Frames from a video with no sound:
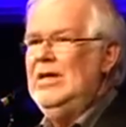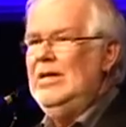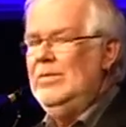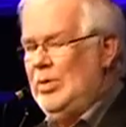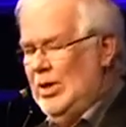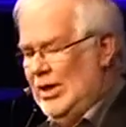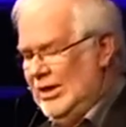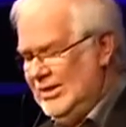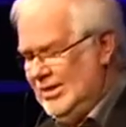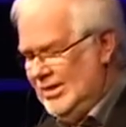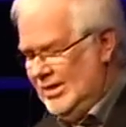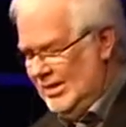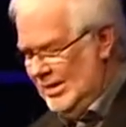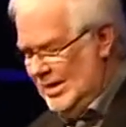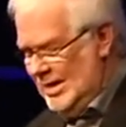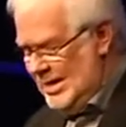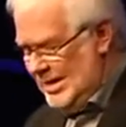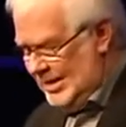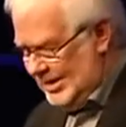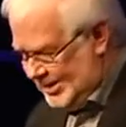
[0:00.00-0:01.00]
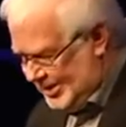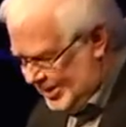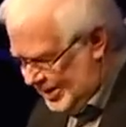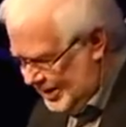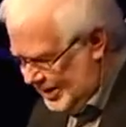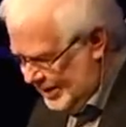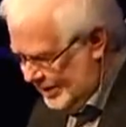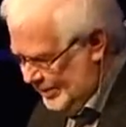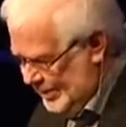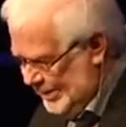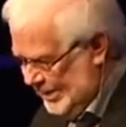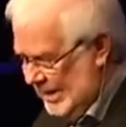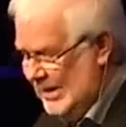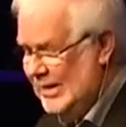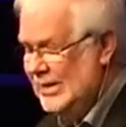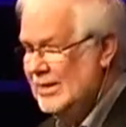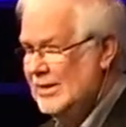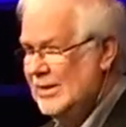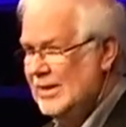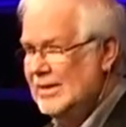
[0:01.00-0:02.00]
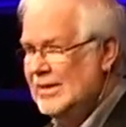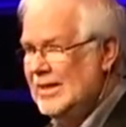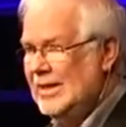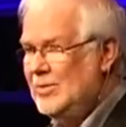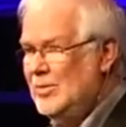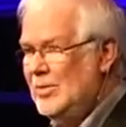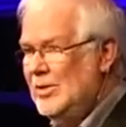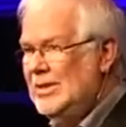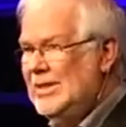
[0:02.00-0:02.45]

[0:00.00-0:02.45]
personal circumstances. It was